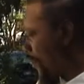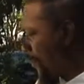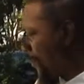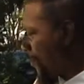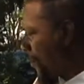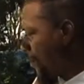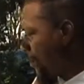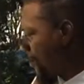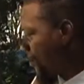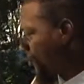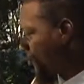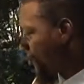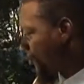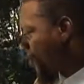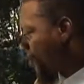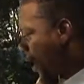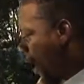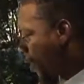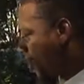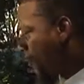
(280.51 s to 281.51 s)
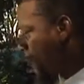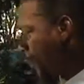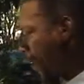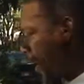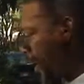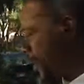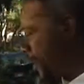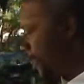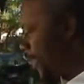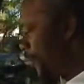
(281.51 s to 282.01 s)
And then this is another
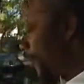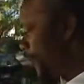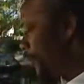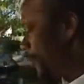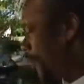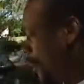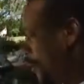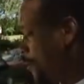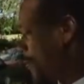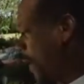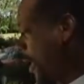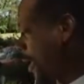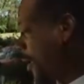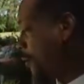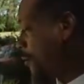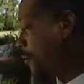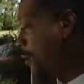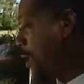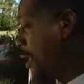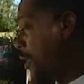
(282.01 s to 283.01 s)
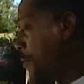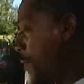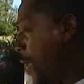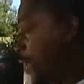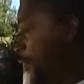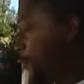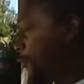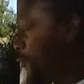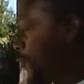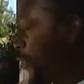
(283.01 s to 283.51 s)
painting that was done by him, by
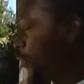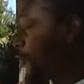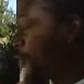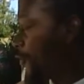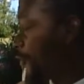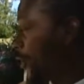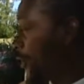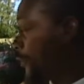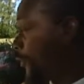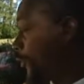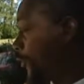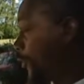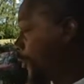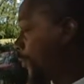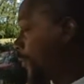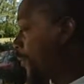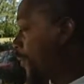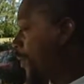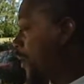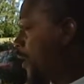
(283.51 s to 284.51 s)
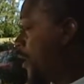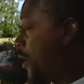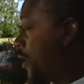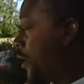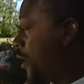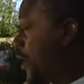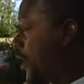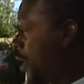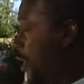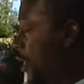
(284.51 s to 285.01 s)
this brother Simpson.
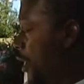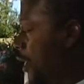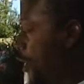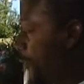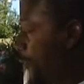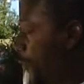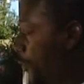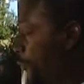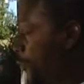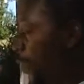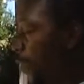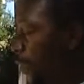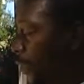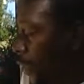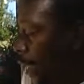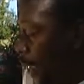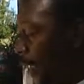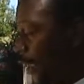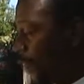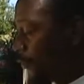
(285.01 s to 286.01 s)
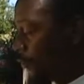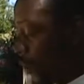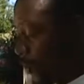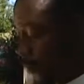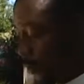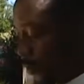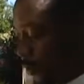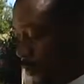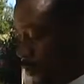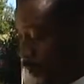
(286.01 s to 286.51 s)
This painting hangs up
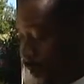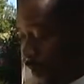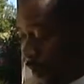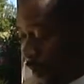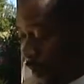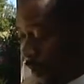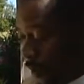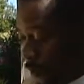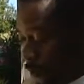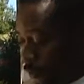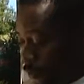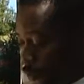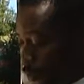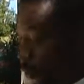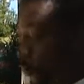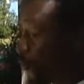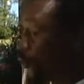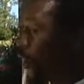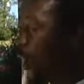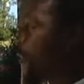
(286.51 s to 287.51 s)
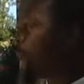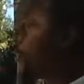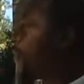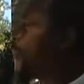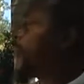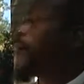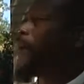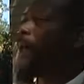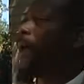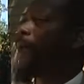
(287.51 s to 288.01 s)
in Georgetown
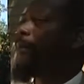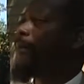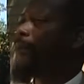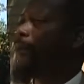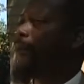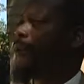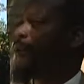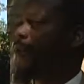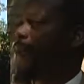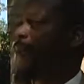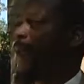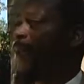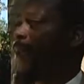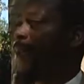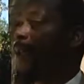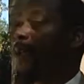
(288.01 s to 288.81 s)
Public Library today,